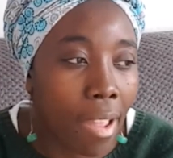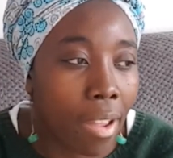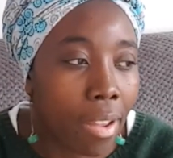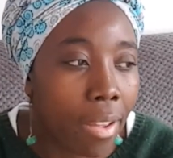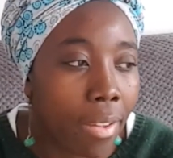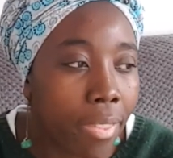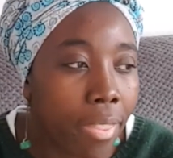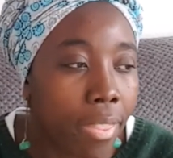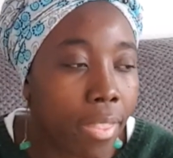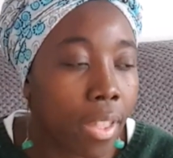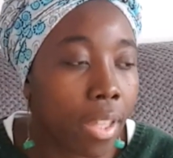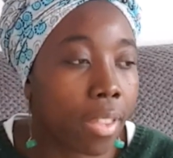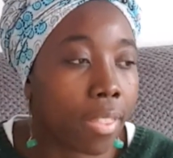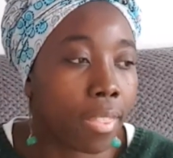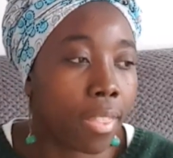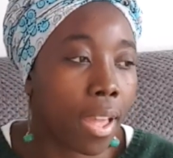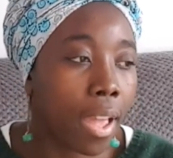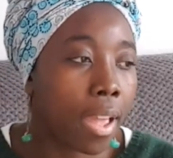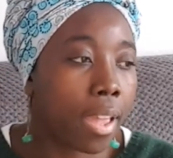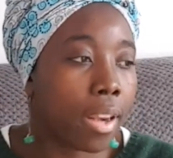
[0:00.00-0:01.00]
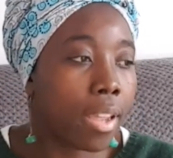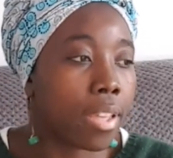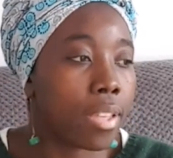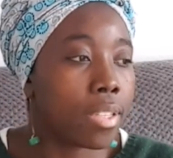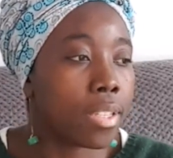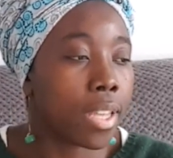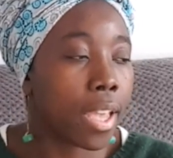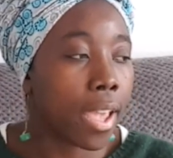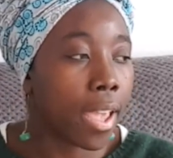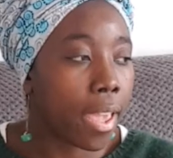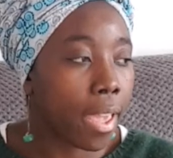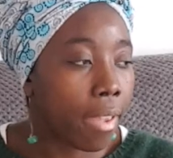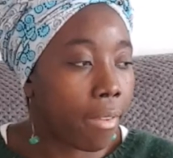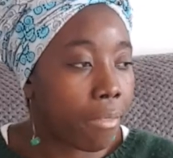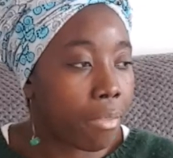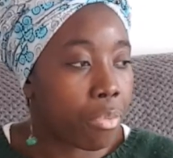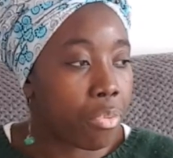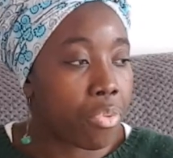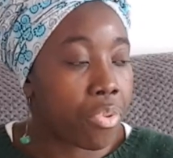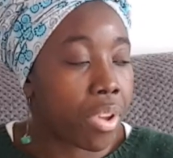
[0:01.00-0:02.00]
I think that is
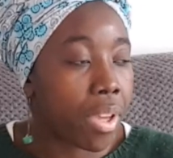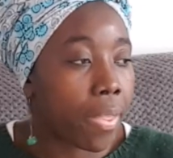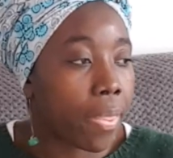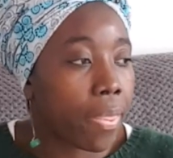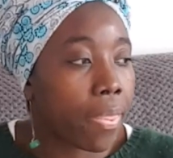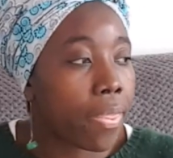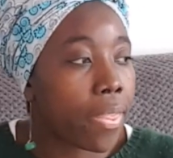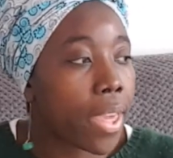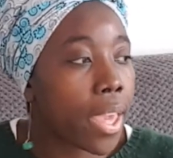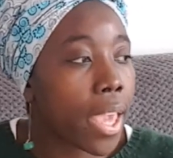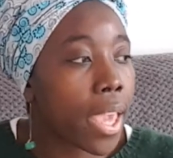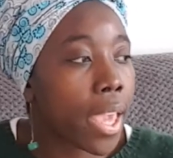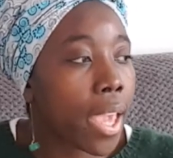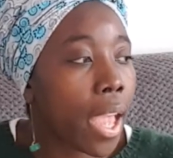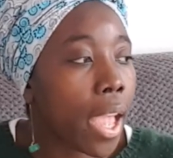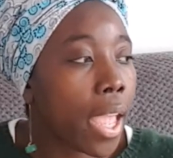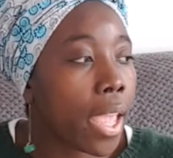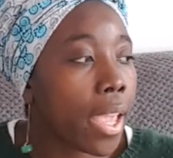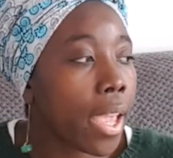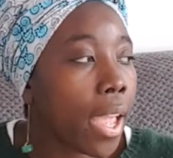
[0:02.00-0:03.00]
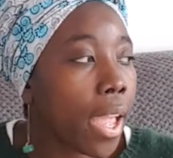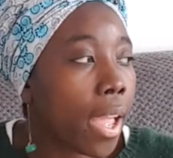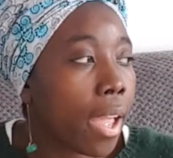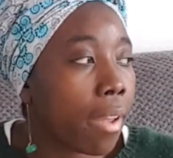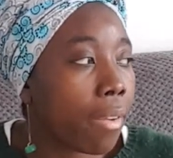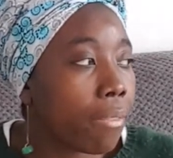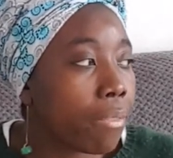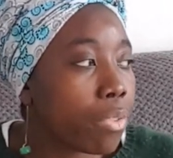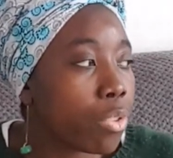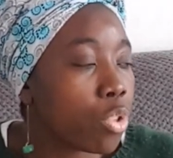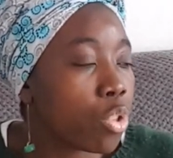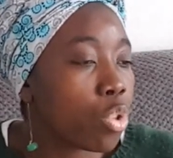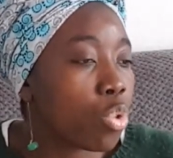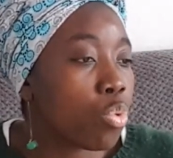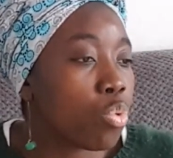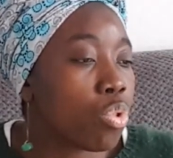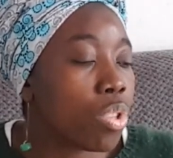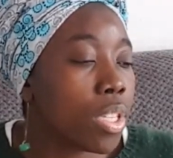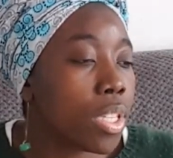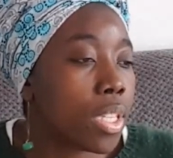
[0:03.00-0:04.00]
everything I have to
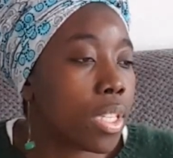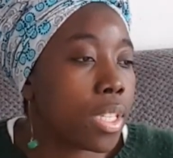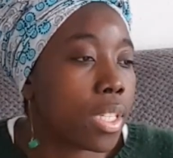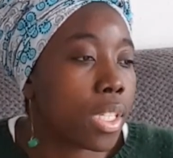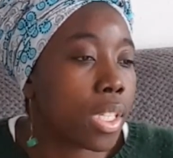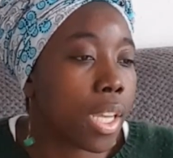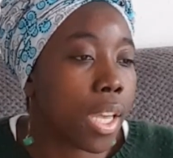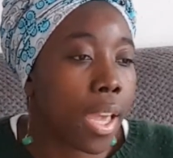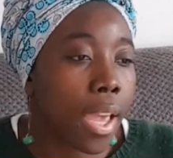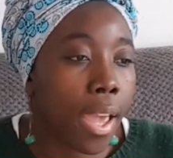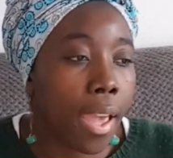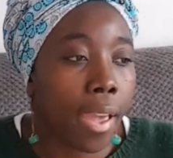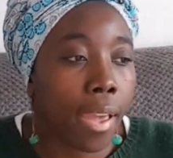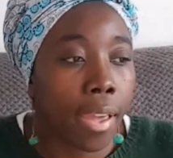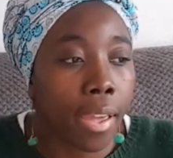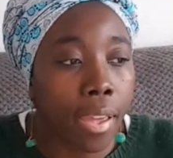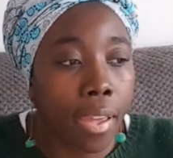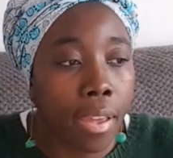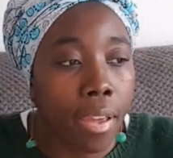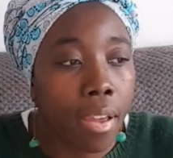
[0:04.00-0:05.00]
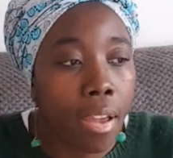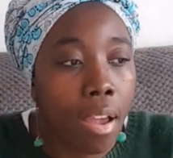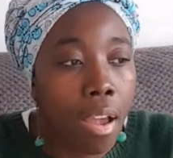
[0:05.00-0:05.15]
say.